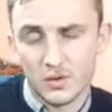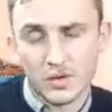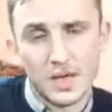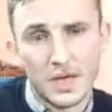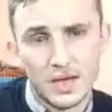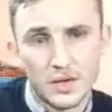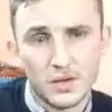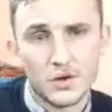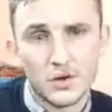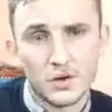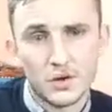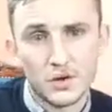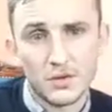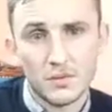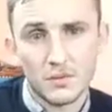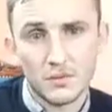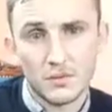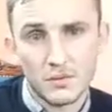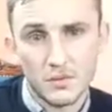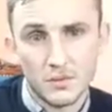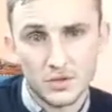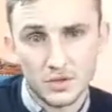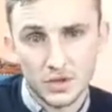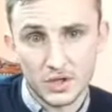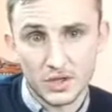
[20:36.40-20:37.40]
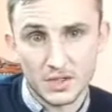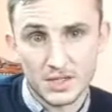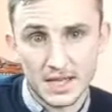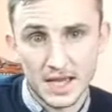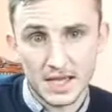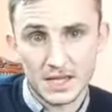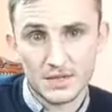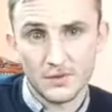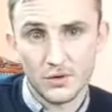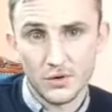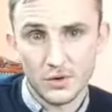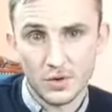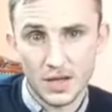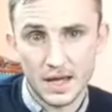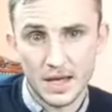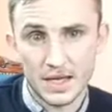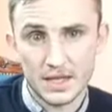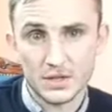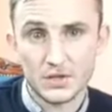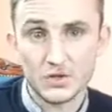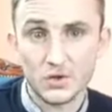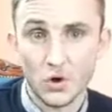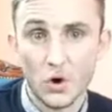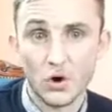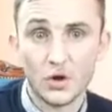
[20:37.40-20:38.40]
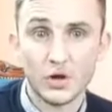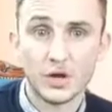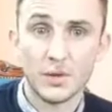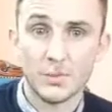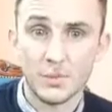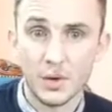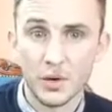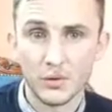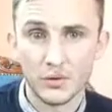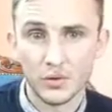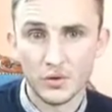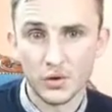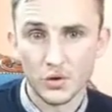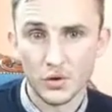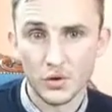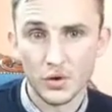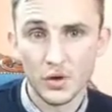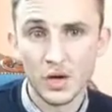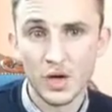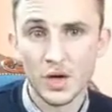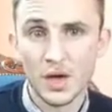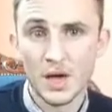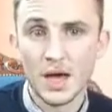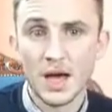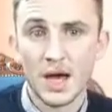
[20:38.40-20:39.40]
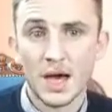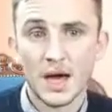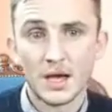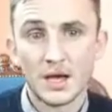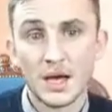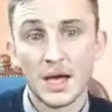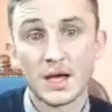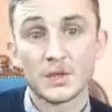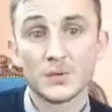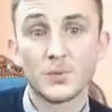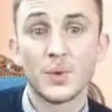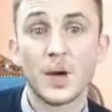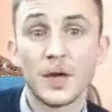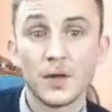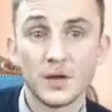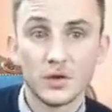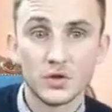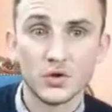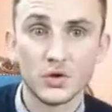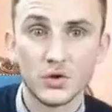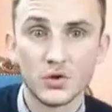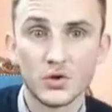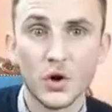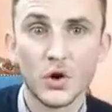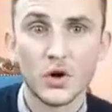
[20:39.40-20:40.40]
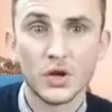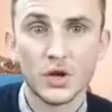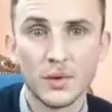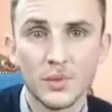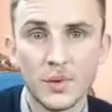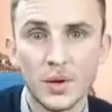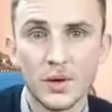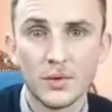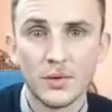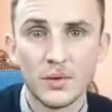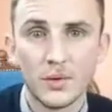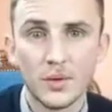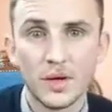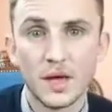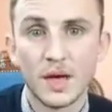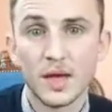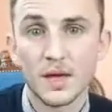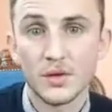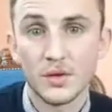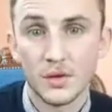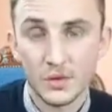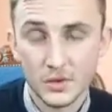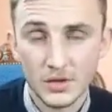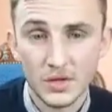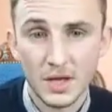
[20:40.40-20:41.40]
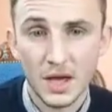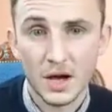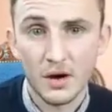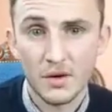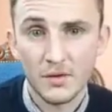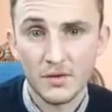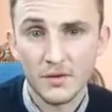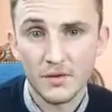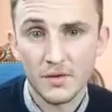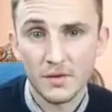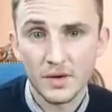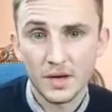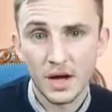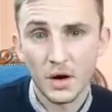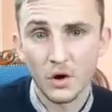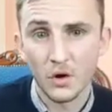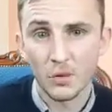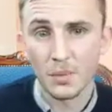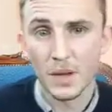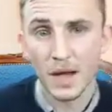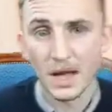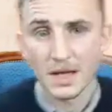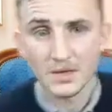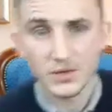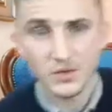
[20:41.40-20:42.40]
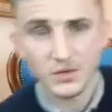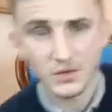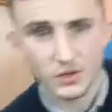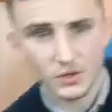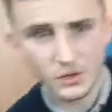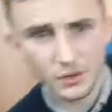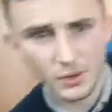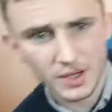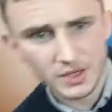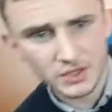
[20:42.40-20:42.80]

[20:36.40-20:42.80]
get your successful clients talking about you, as well as you talking about yourself. I hope that answers your